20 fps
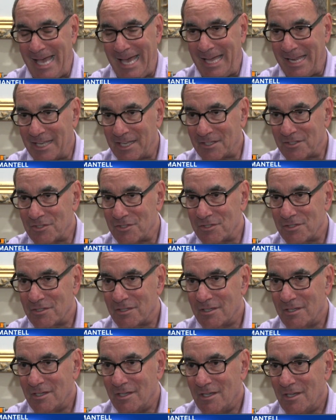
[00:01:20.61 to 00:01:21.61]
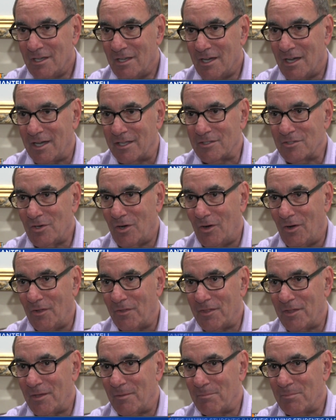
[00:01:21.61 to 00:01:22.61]
addicts, I'd call
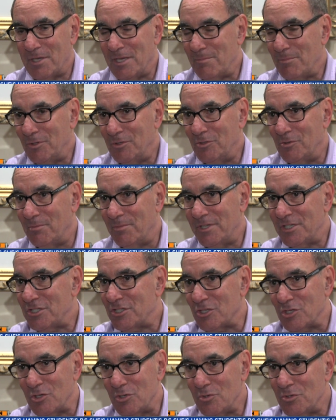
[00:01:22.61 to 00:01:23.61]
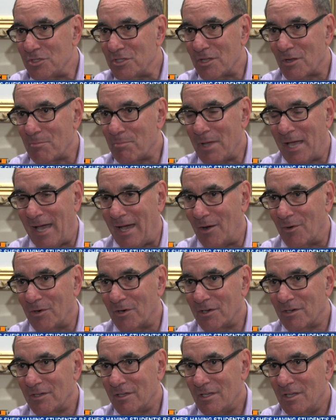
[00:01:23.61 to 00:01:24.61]
them people who misuse their
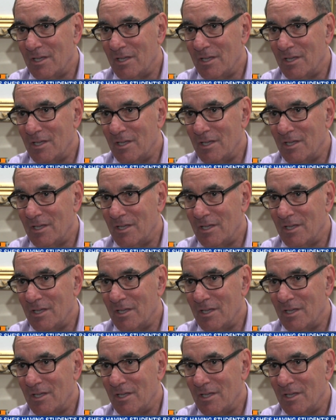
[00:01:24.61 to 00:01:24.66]
power.